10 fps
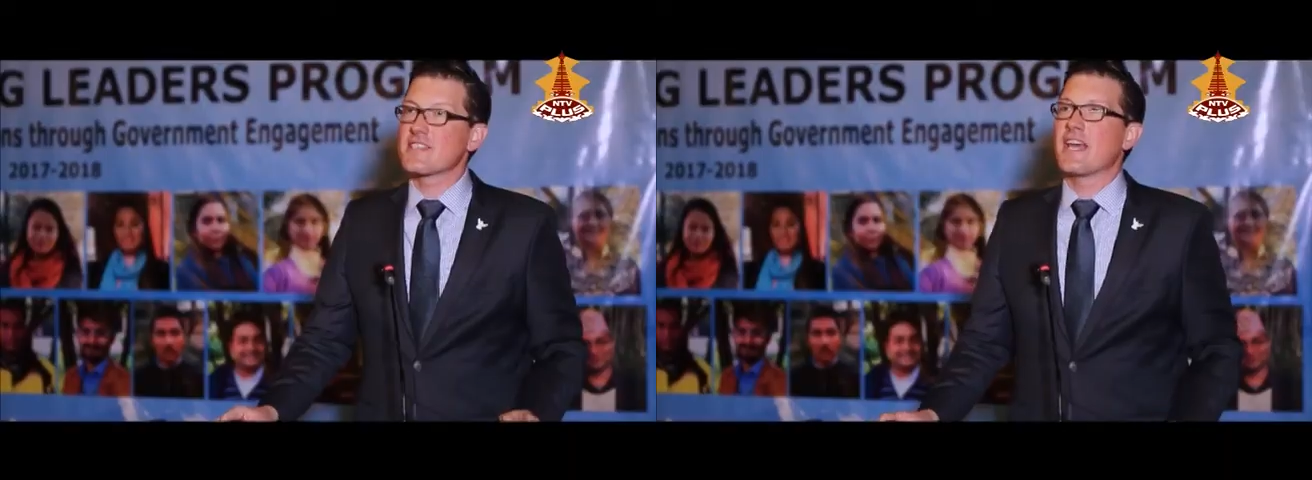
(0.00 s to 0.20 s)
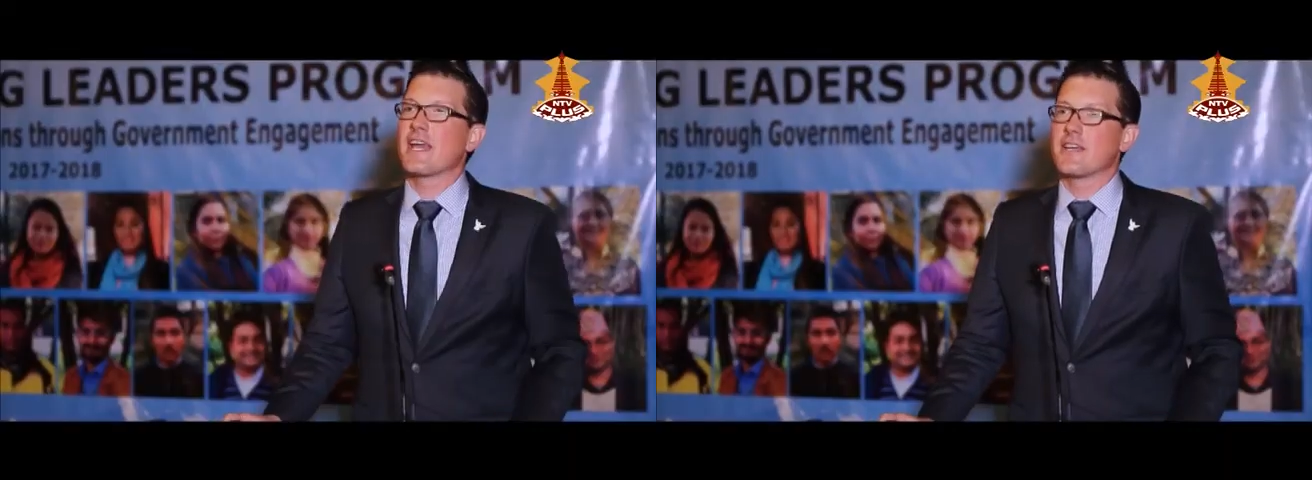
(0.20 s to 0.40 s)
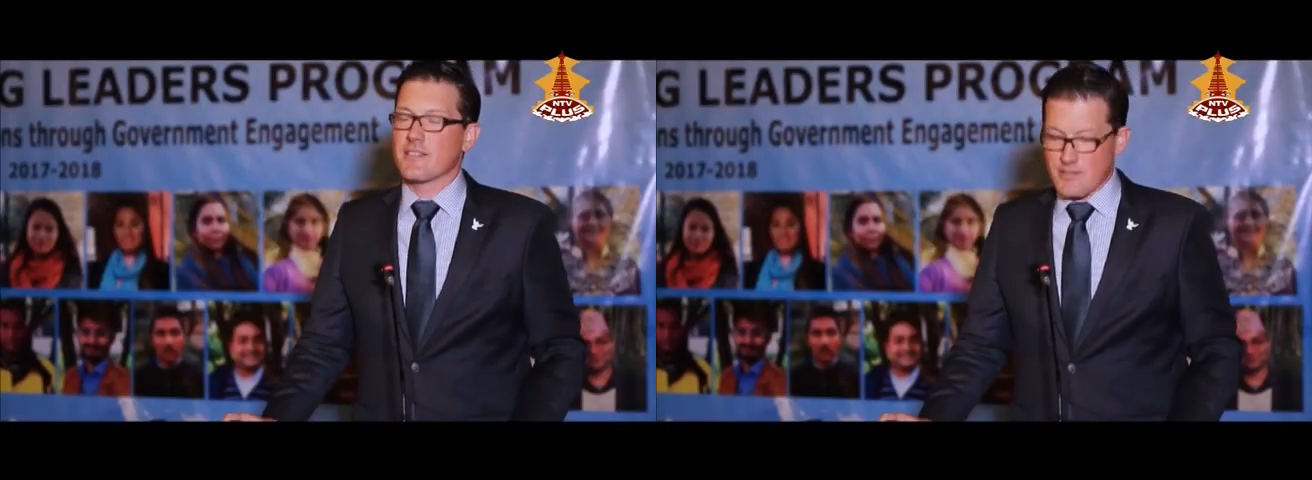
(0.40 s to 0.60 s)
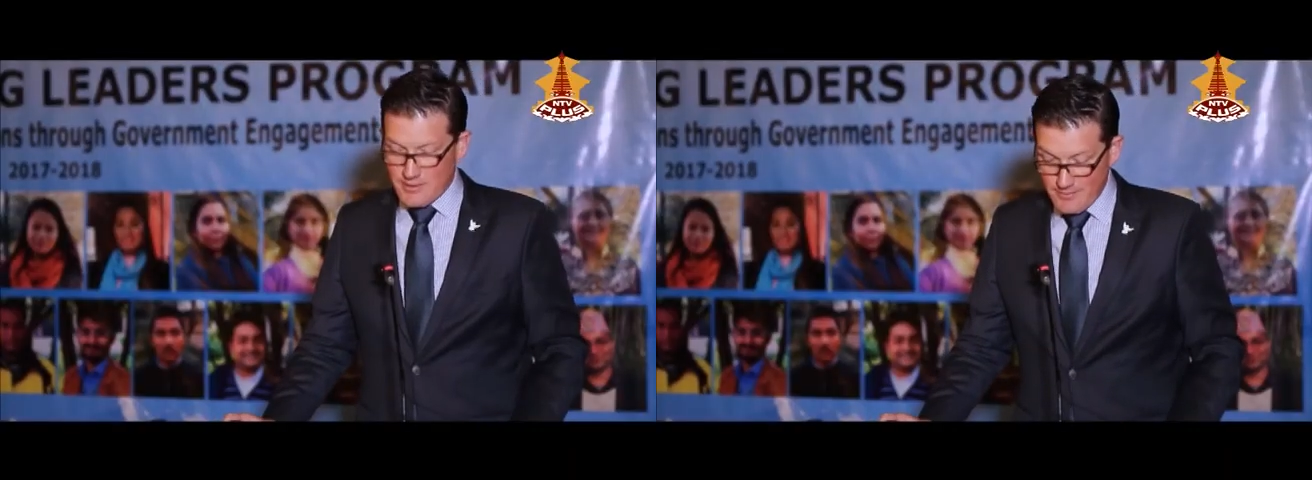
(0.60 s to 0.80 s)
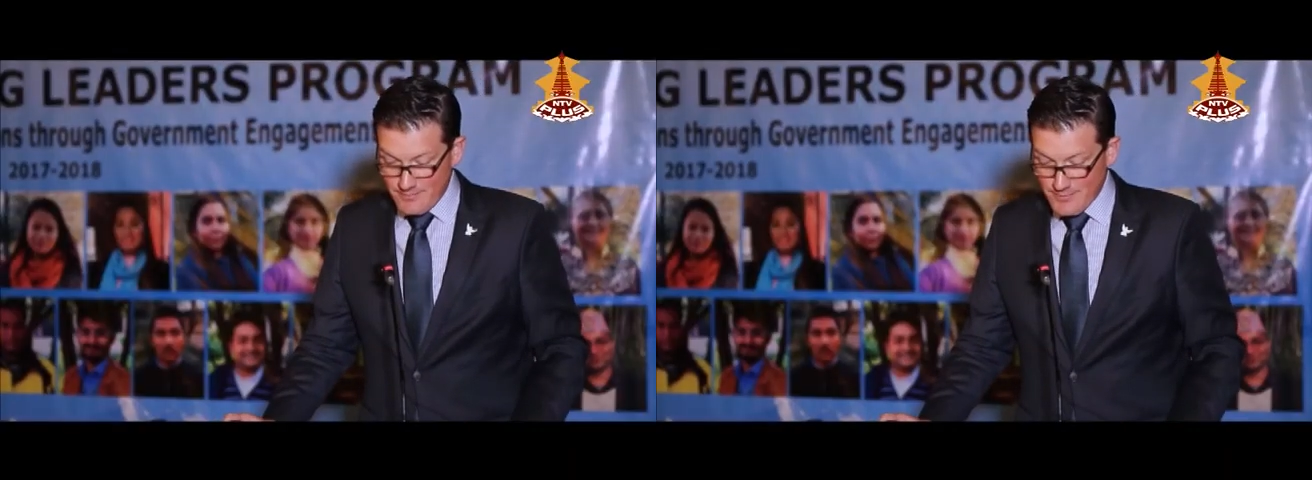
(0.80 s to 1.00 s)
today
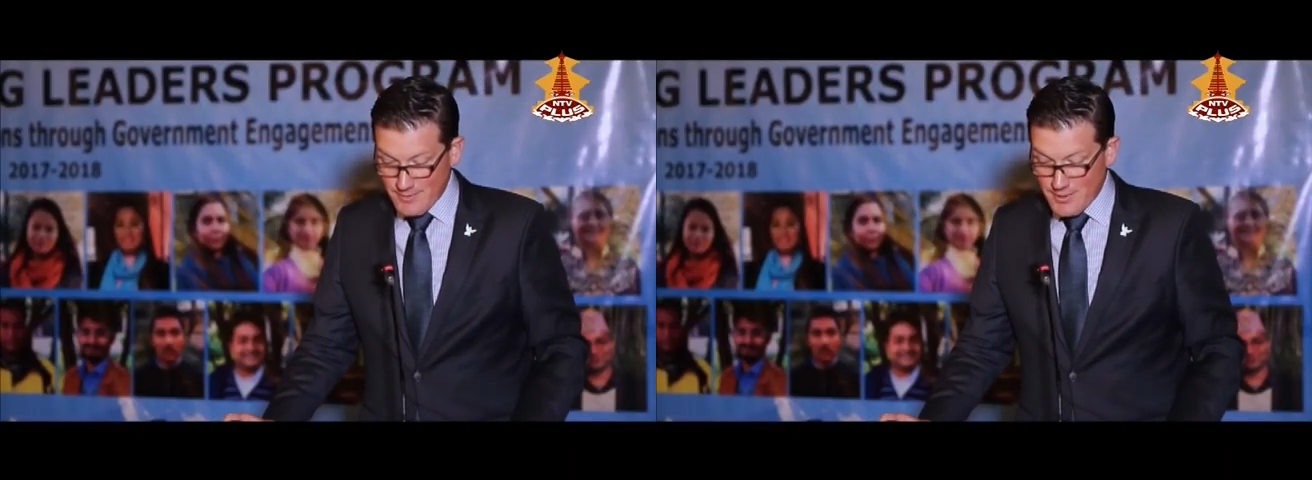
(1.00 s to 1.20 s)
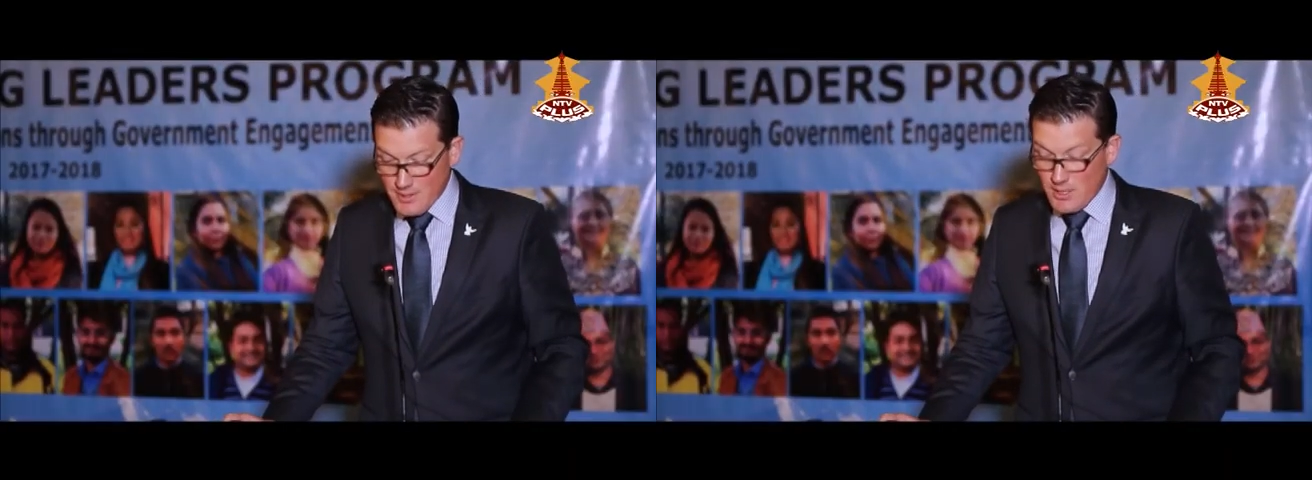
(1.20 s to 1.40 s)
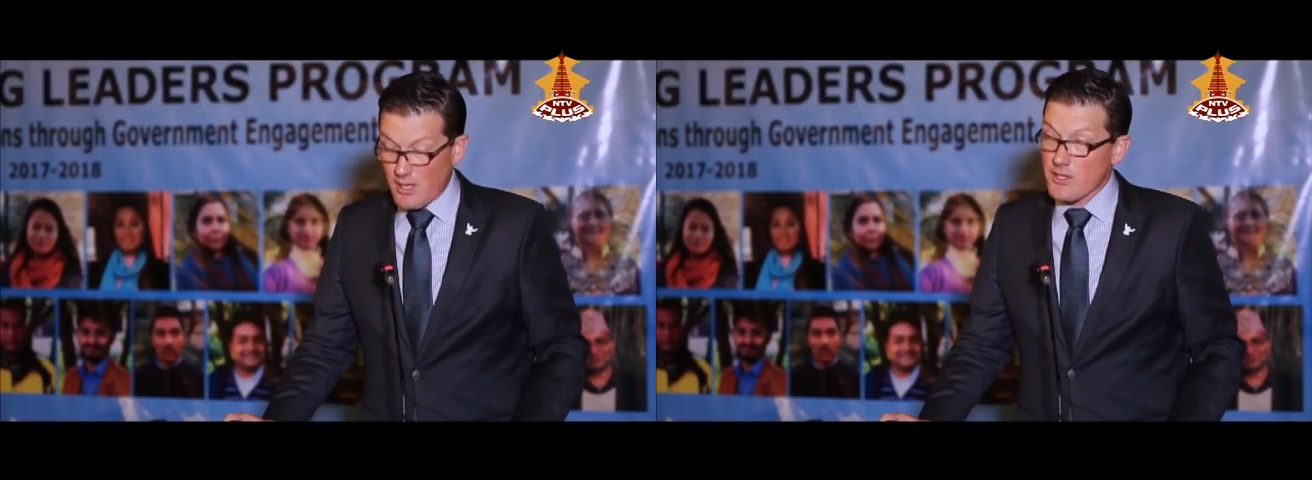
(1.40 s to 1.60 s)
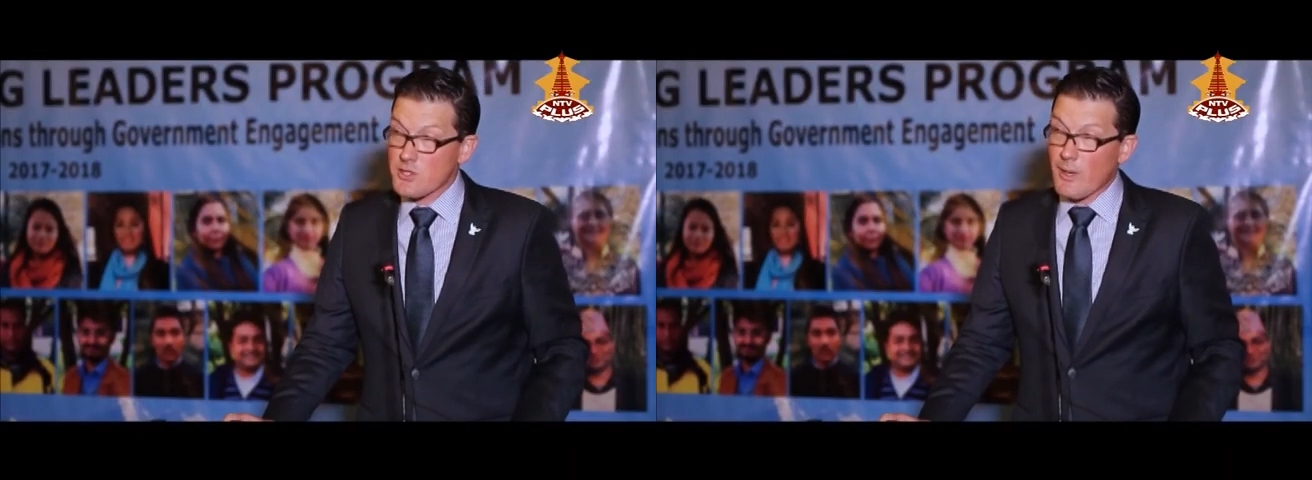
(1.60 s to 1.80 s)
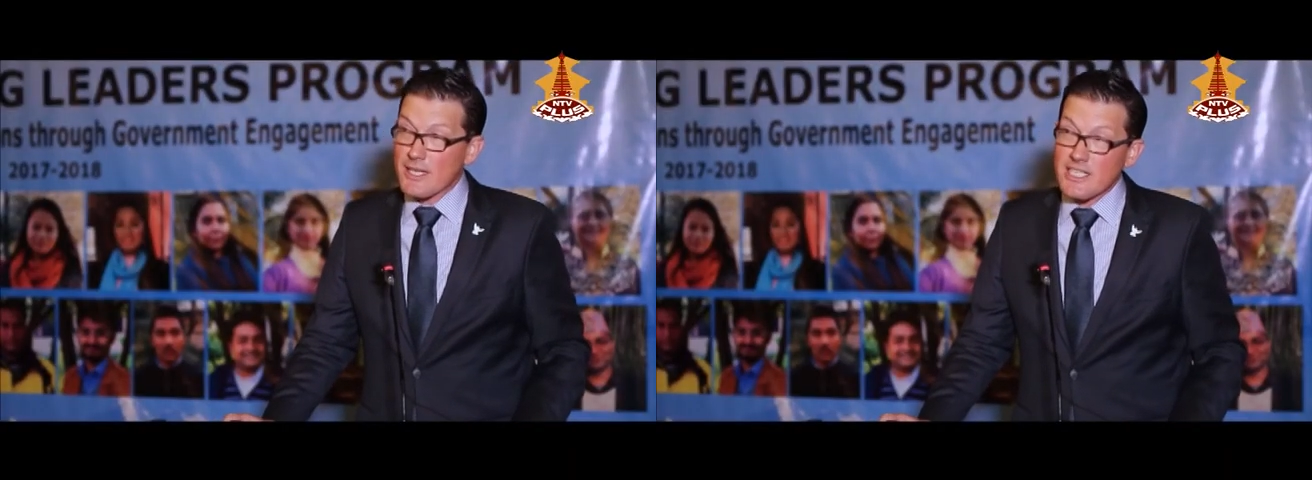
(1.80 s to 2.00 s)
is
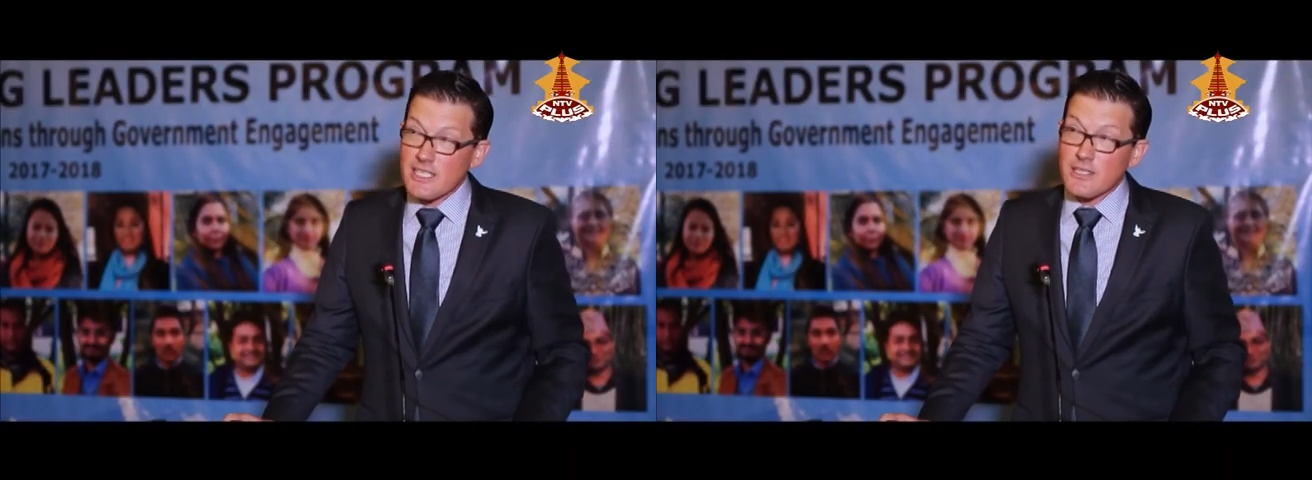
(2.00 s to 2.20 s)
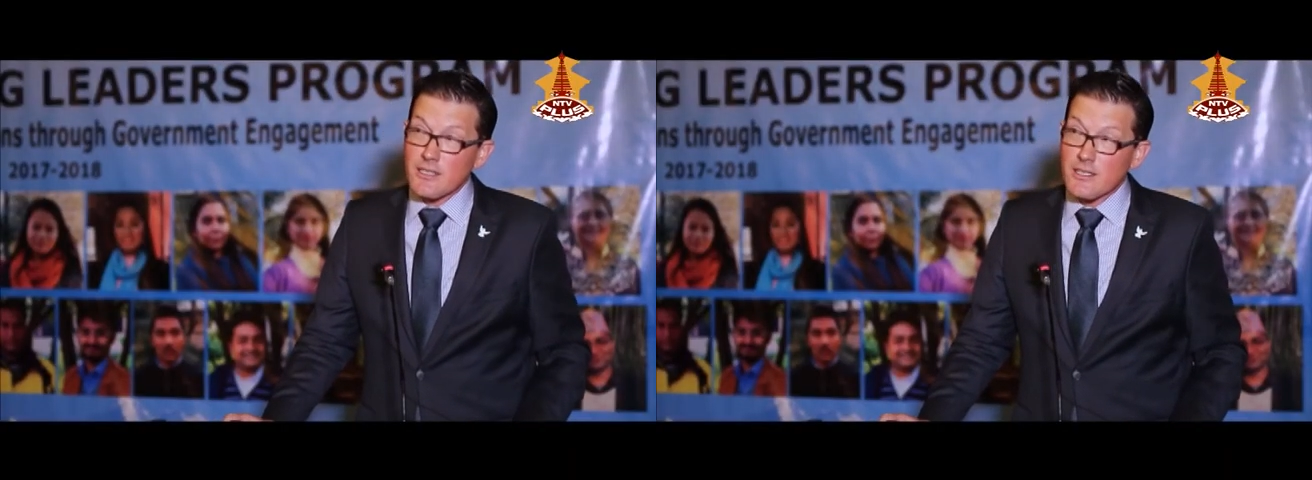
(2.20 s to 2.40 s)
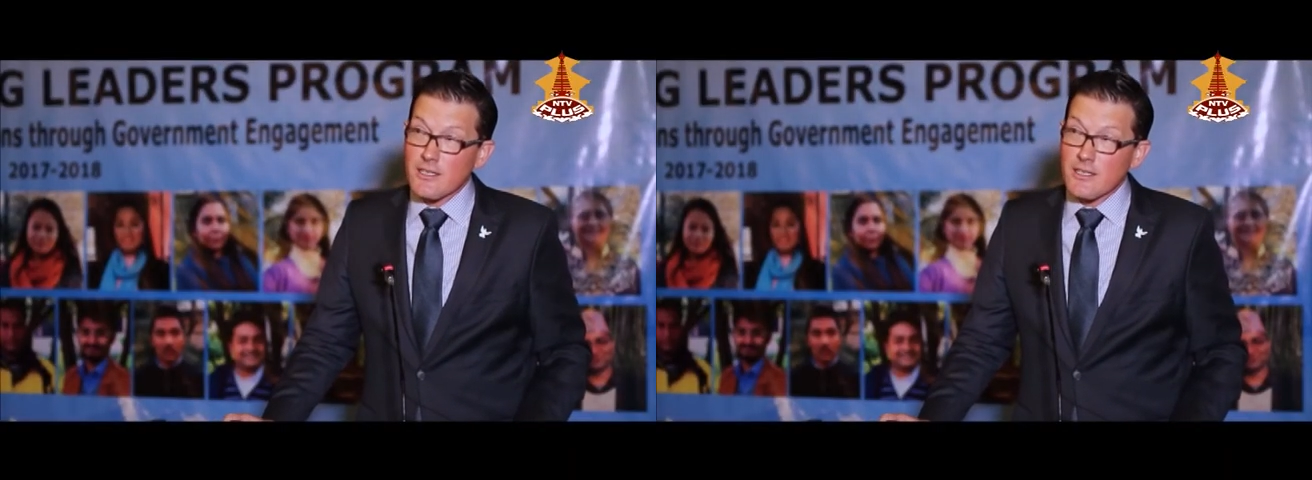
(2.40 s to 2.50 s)
Saraswati,